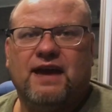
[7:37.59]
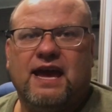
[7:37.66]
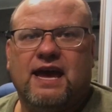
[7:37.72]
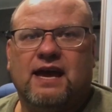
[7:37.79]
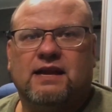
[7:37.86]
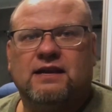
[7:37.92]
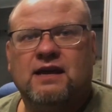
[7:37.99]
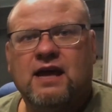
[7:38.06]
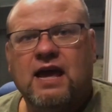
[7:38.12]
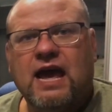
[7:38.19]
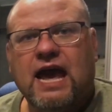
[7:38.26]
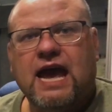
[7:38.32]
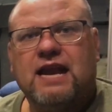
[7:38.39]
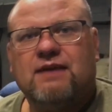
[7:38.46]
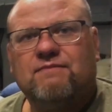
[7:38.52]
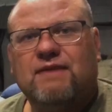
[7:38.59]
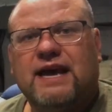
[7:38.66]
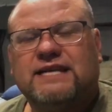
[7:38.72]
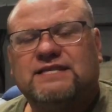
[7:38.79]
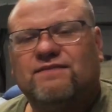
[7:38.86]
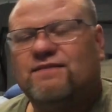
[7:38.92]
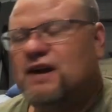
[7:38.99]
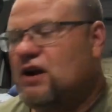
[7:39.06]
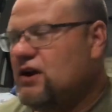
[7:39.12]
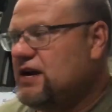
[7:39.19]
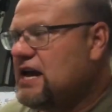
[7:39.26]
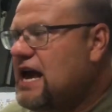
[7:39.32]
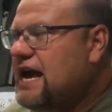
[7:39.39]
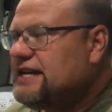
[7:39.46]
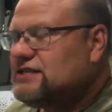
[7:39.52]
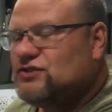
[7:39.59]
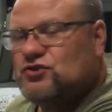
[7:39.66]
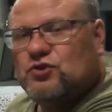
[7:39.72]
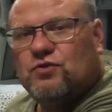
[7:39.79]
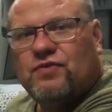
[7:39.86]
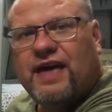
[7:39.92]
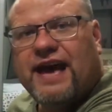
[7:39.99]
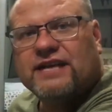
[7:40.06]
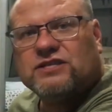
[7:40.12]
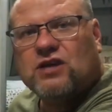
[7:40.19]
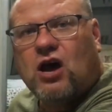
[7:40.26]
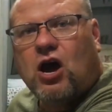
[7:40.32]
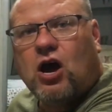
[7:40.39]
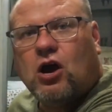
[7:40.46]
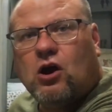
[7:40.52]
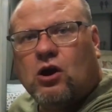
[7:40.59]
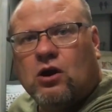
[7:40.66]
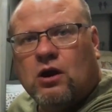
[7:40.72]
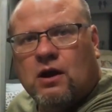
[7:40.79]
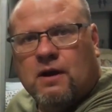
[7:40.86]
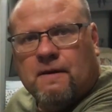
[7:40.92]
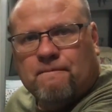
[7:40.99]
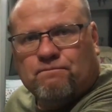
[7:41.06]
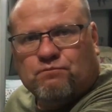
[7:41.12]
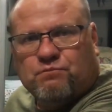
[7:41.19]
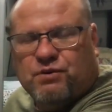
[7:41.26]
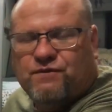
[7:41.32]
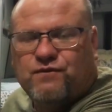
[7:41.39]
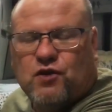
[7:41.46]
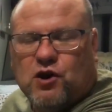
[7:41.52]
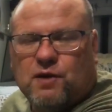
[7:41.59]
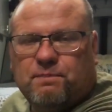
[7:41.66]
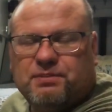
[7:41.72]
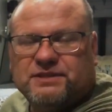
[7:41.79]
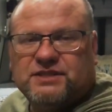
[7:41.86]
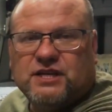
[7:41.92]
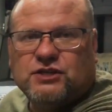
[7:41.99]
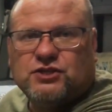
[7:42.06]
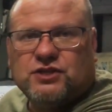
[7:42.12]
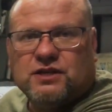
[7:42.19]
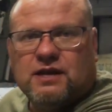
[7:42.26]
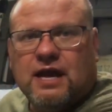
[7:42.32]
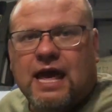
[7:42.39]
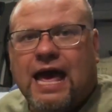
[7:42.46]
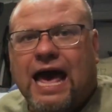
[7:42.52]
van, and it makes it very nice. And so that's our preferred position.